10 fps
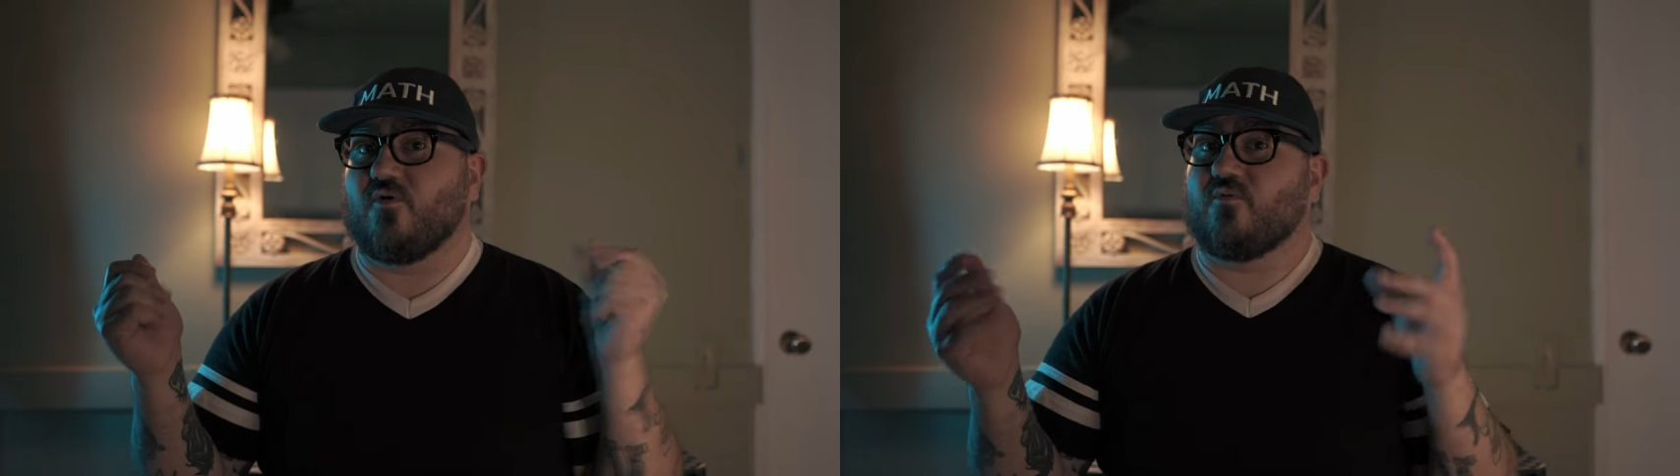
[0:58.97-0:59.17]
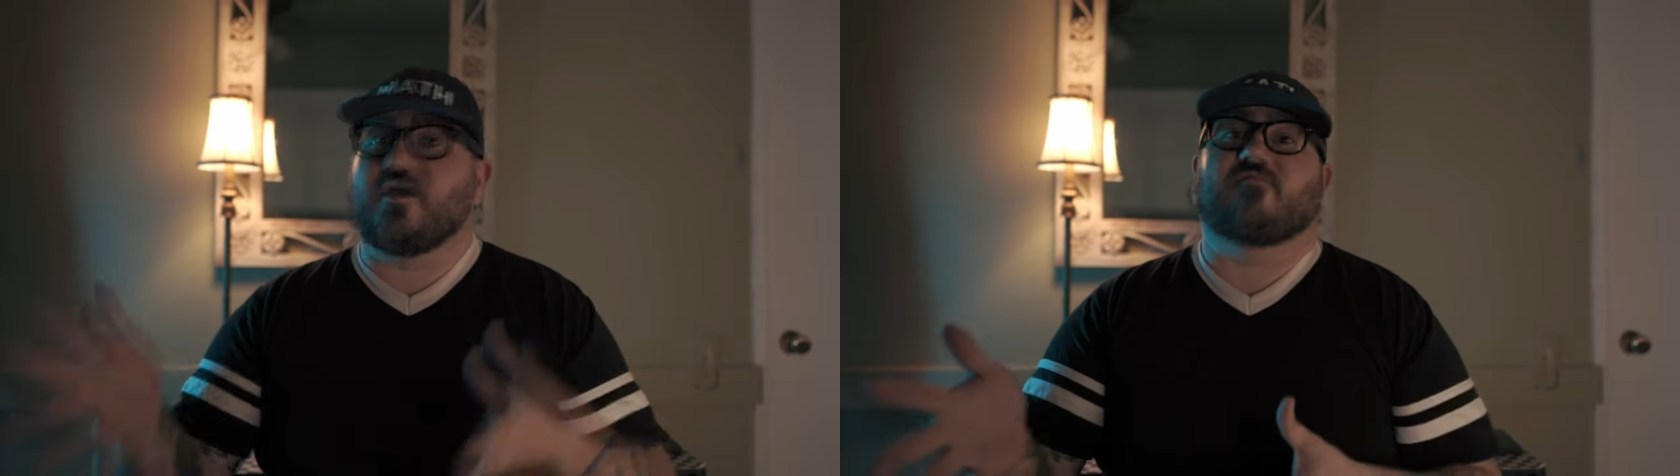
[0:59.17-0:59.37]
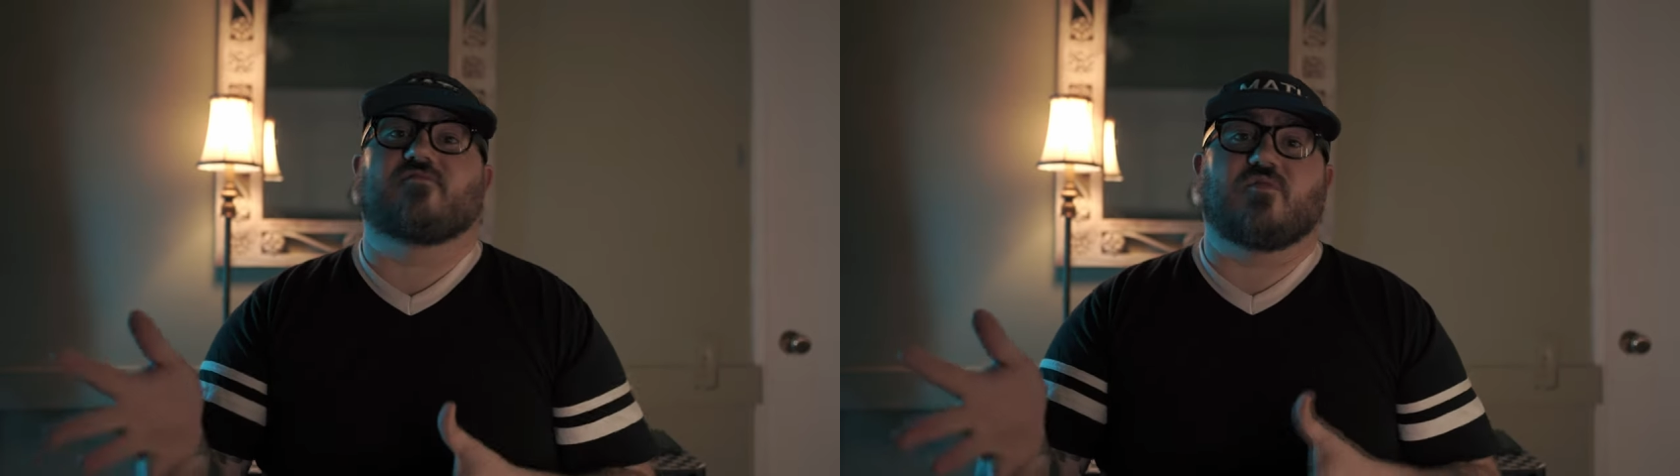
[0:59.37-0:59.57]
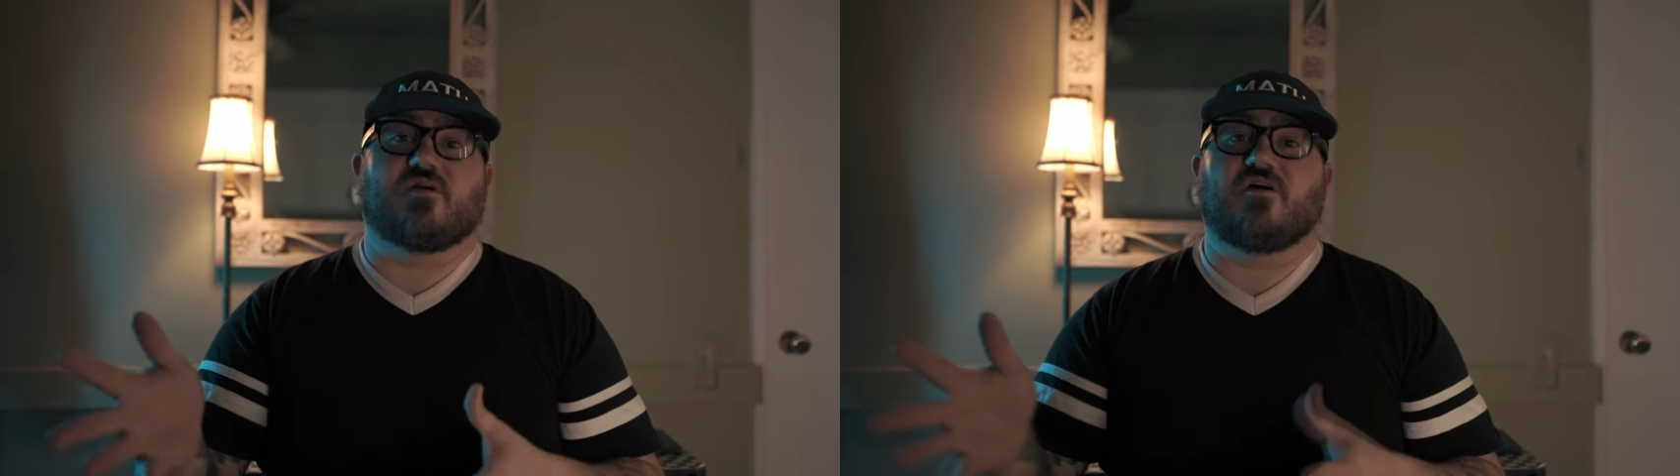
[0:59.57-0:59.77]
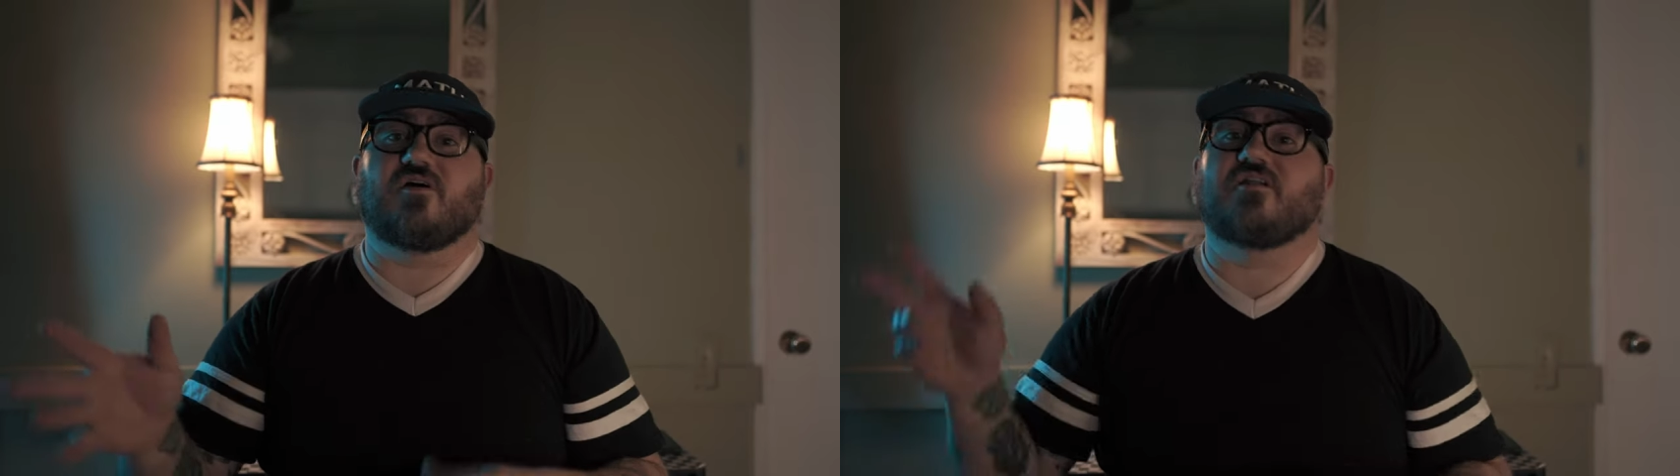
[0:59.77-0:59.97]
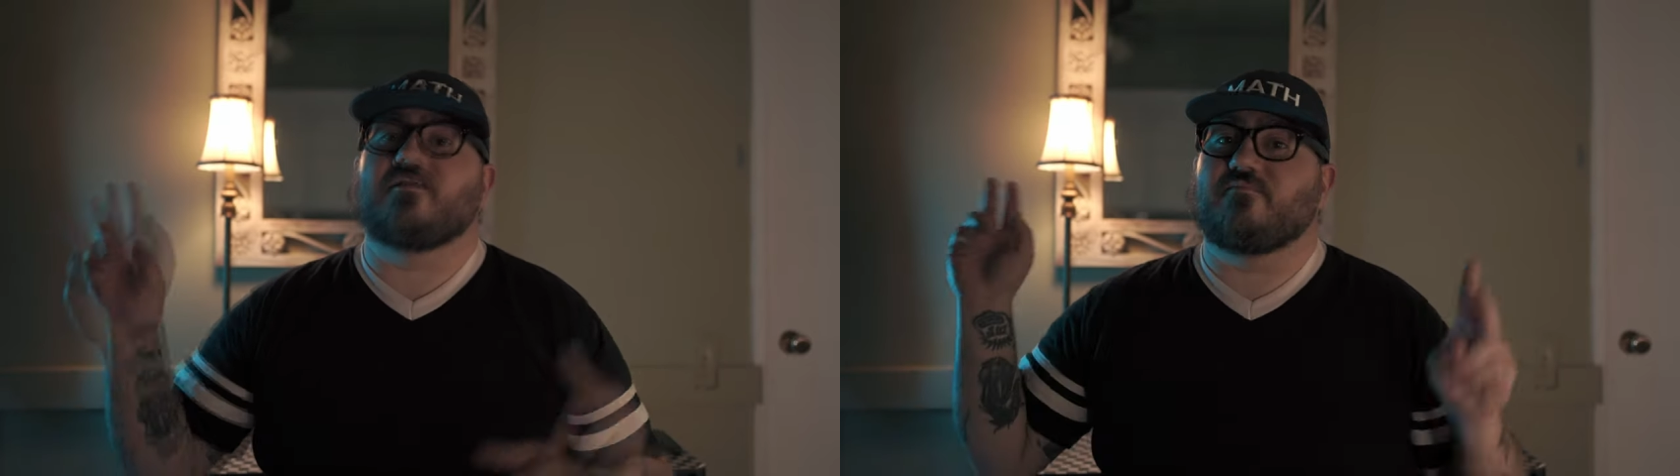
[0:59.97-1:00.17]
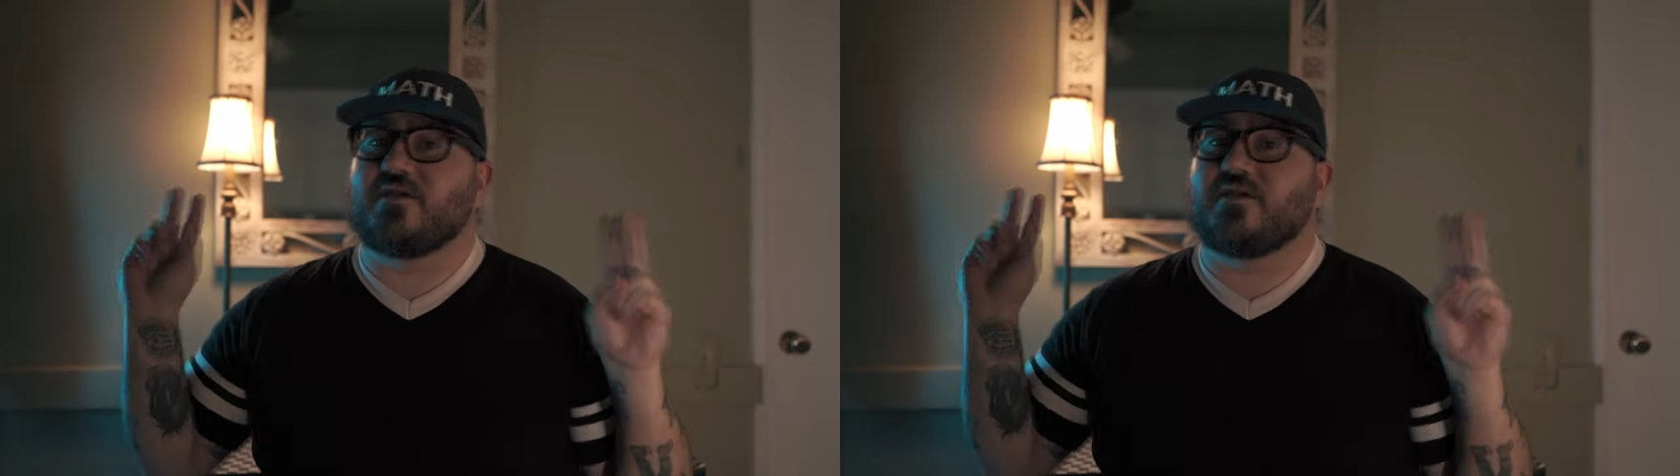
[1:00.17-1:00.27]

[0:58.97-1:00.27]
what we have going on and